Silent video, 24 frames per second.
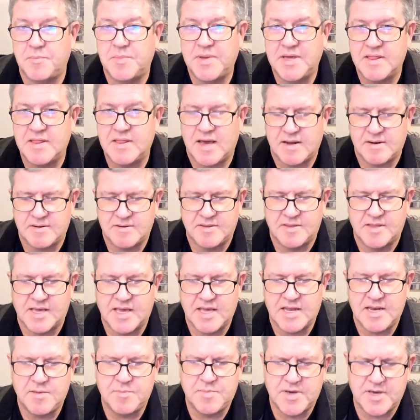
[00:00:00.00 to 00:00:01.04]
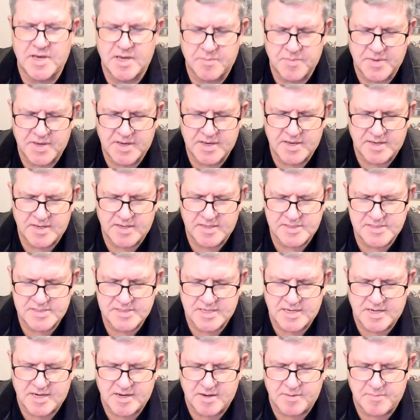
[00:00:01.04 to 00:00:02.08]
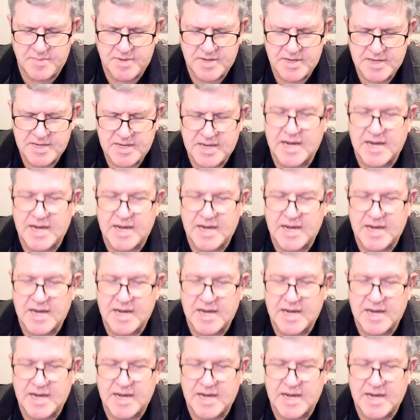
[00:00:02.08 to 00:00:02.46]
to be that, the guinea pig, because um,